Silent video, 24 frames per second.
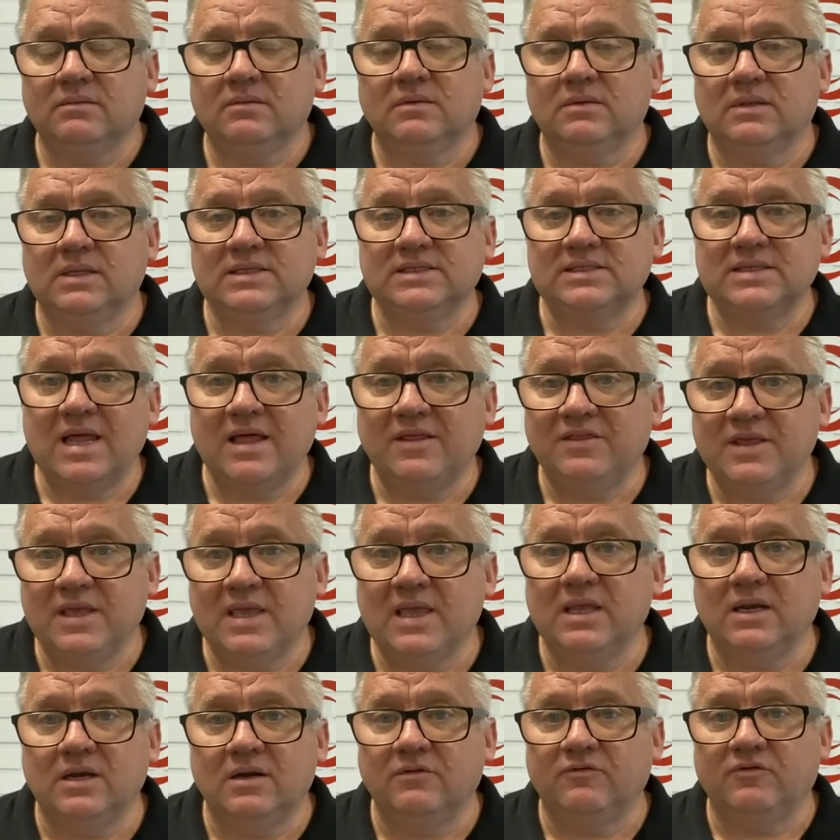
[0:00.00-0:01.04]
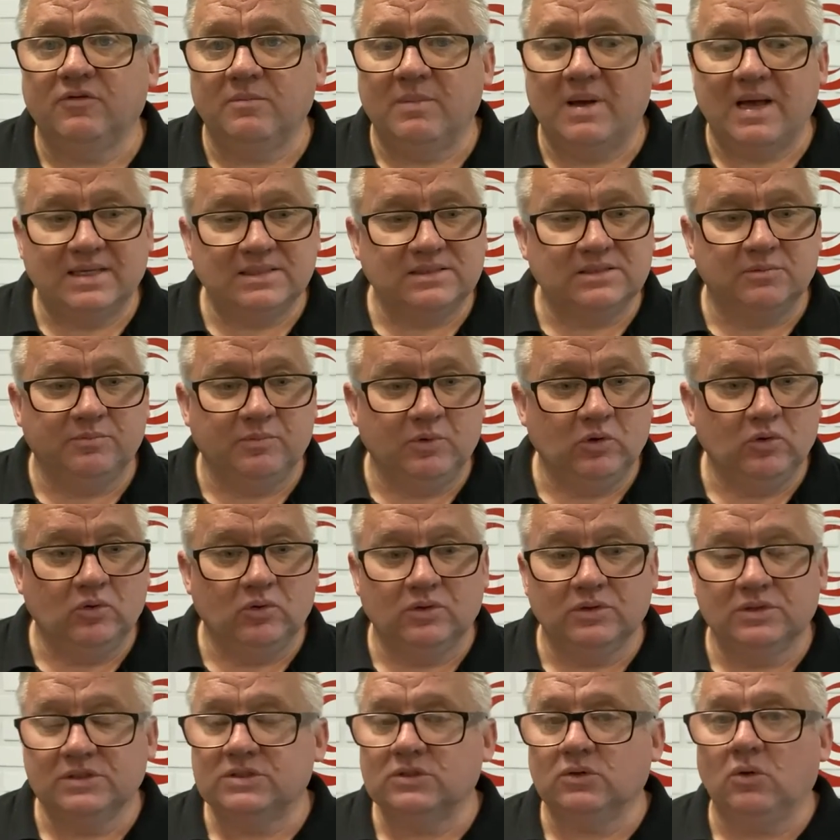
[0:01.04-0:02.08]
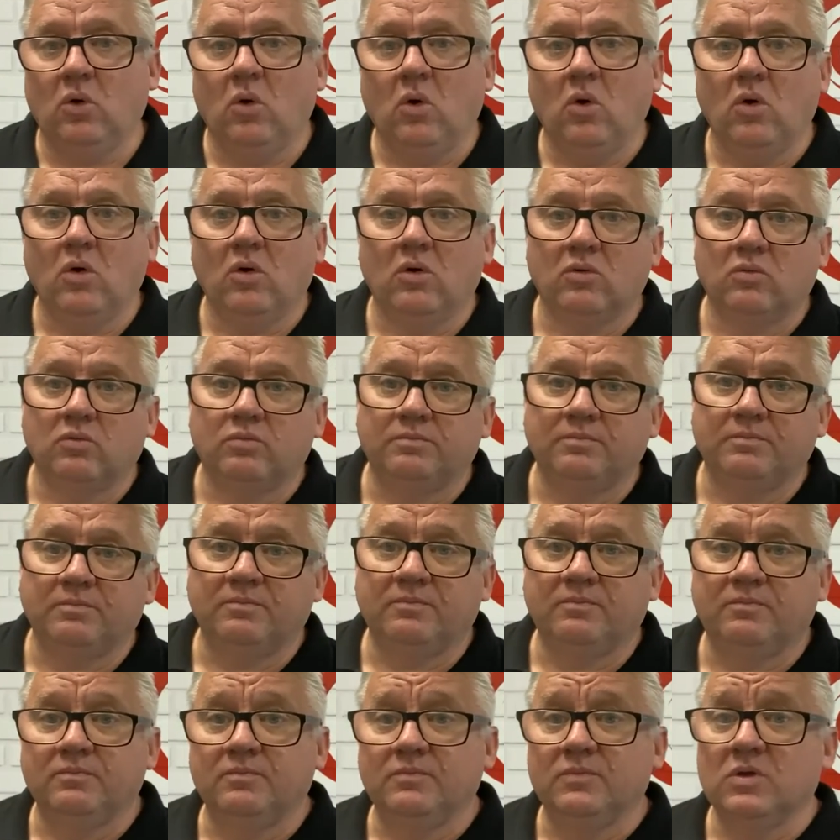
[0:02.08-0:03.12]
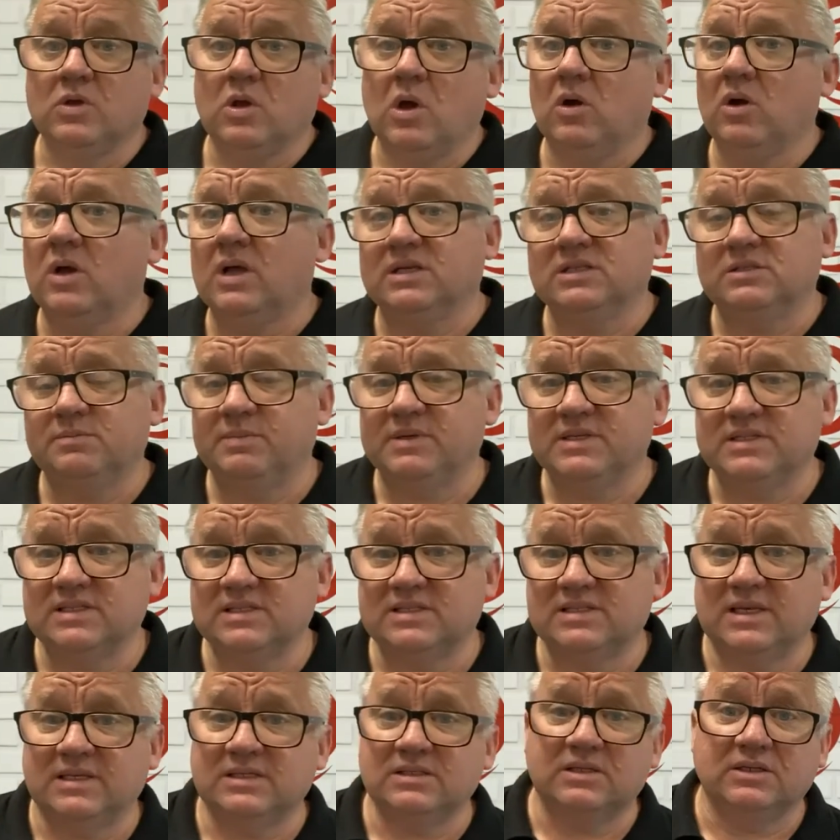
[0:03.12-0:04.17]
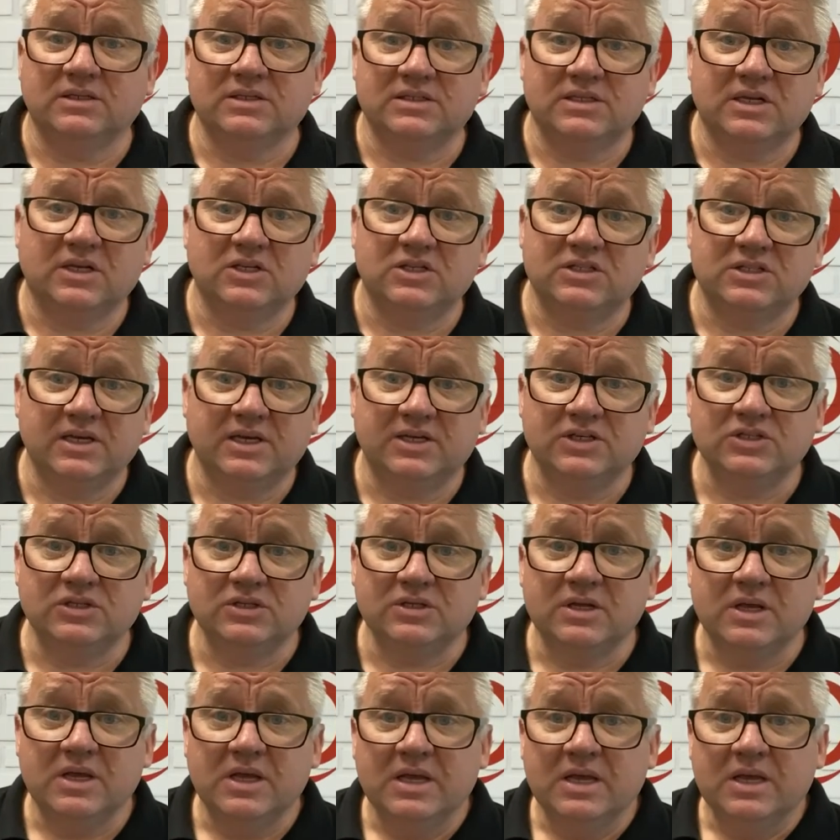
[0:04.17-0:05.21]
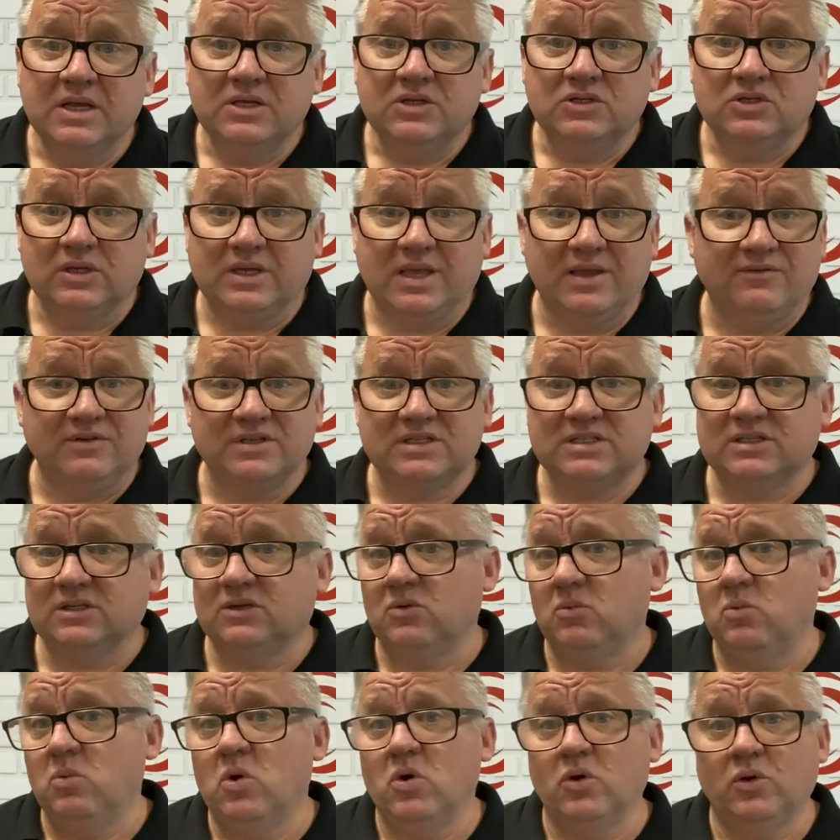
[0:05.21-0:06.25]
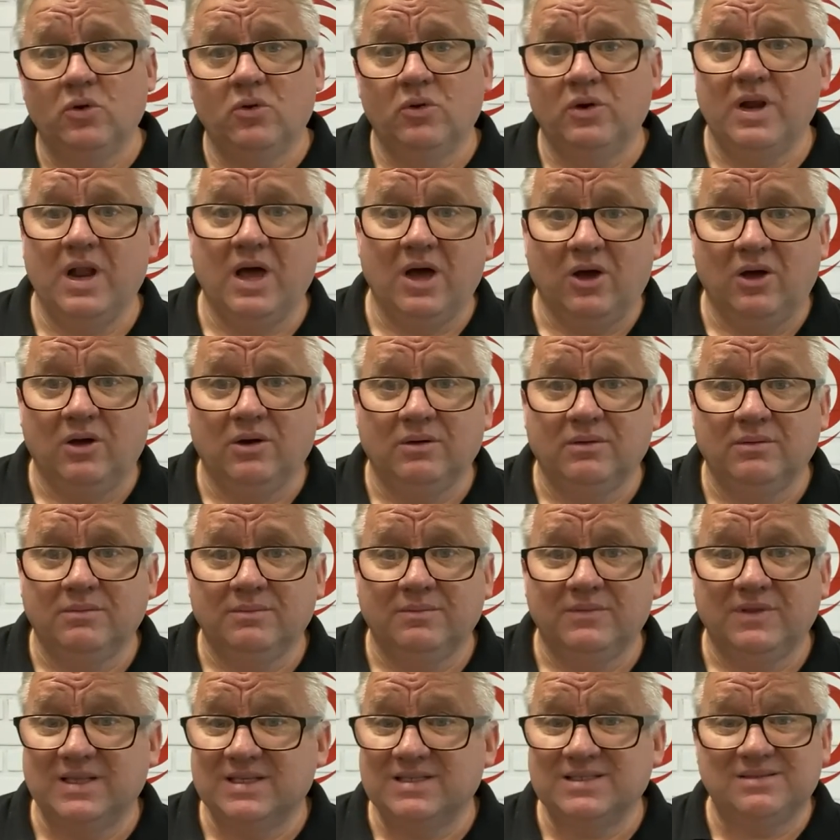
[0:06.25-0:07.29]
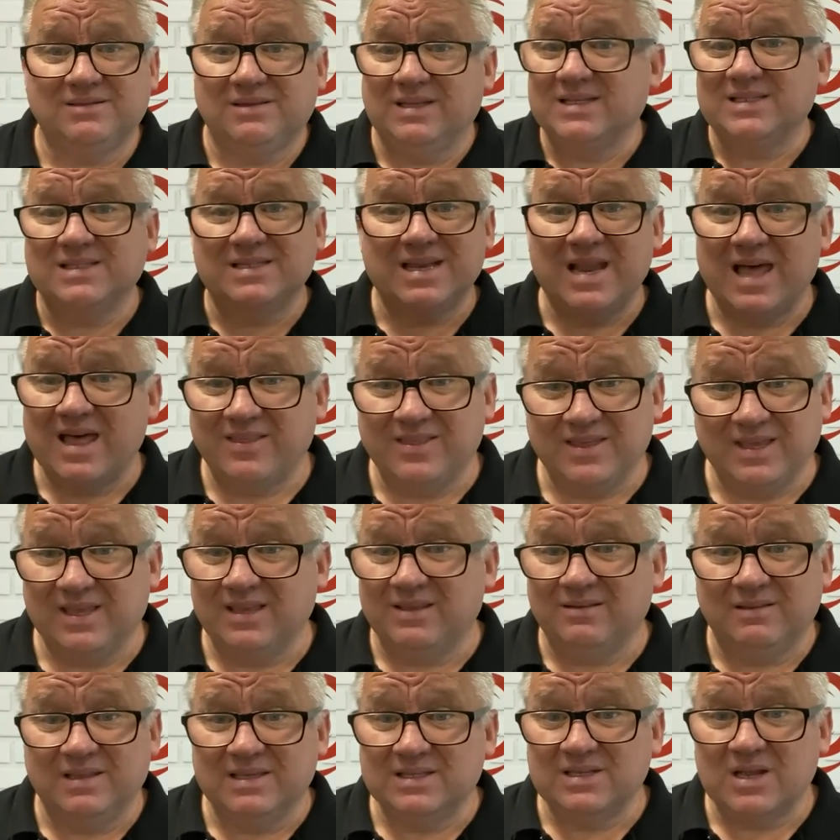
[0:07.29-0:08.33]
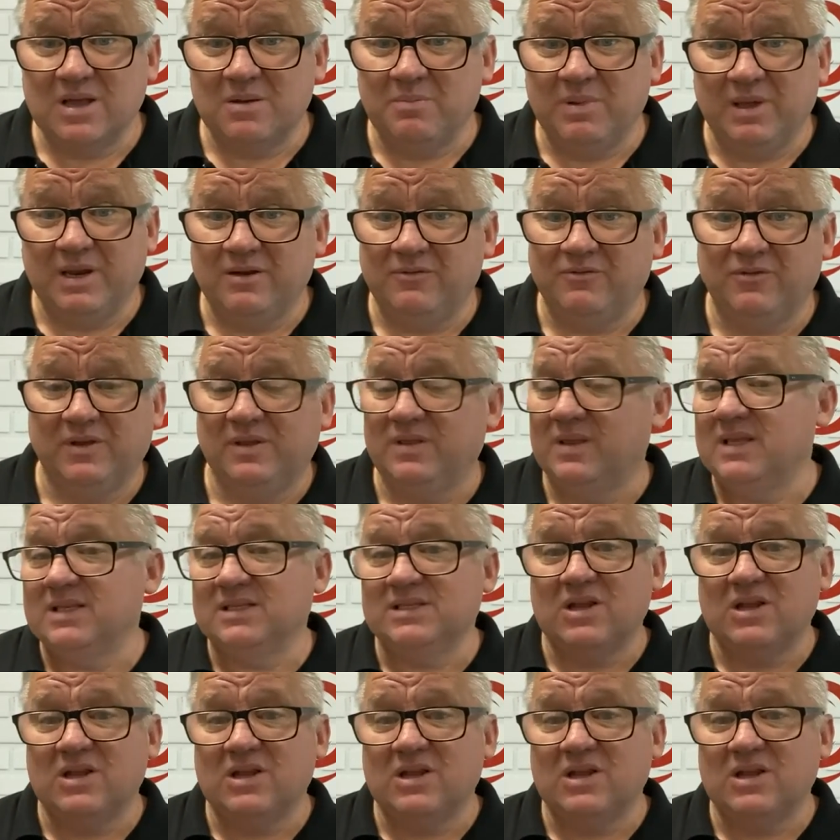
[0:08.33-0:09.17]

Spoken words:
there's nothing in it for Master Builders or the Gold Coast Business Excellence Association to give us an award or not. There's nothing, there's no benefit, there's